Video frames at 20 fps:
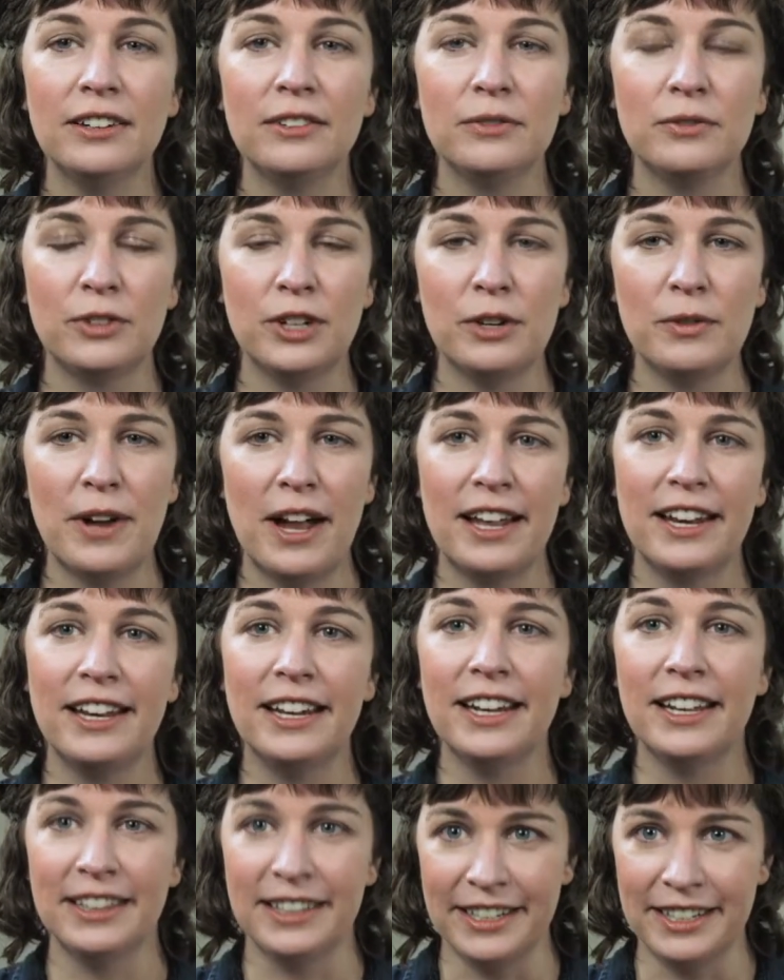free
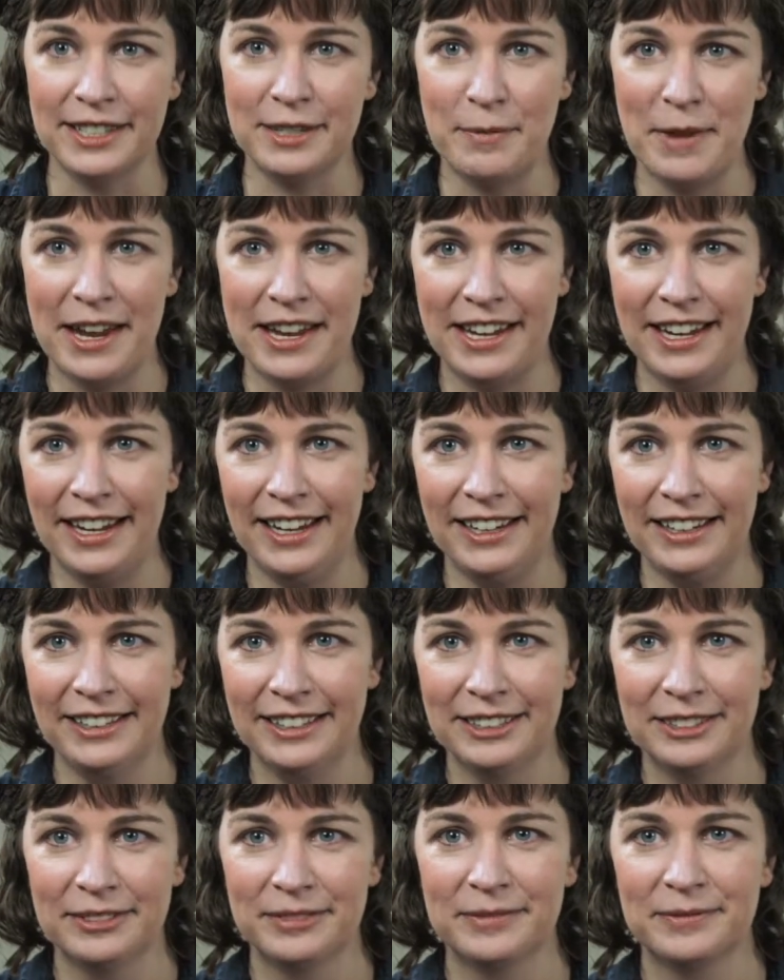writing, and list
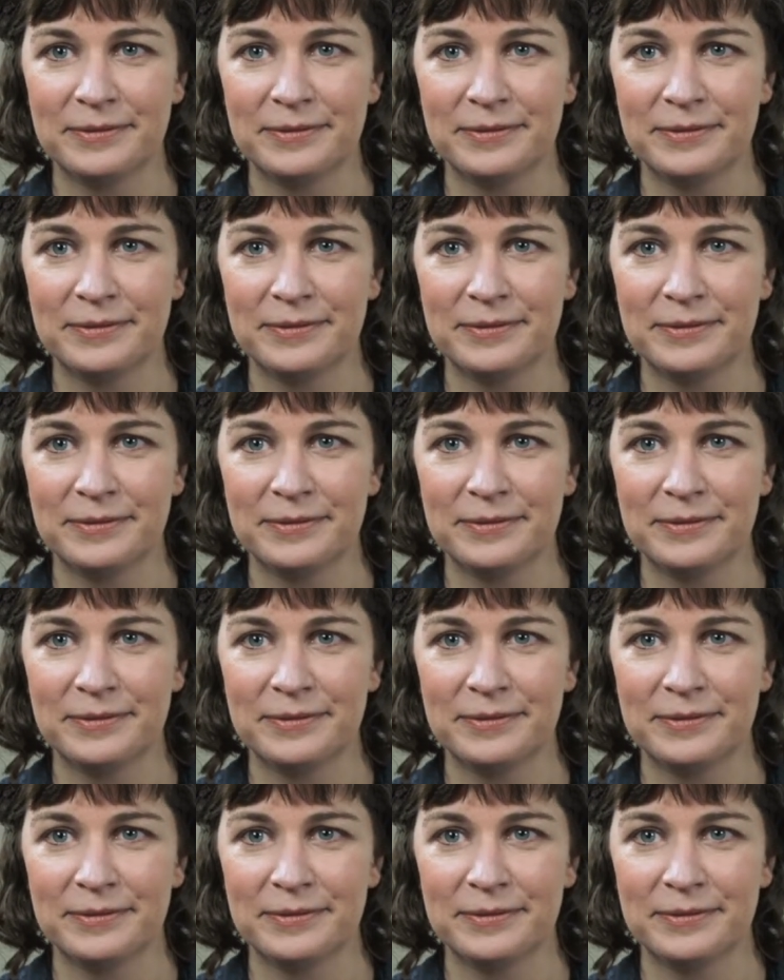making.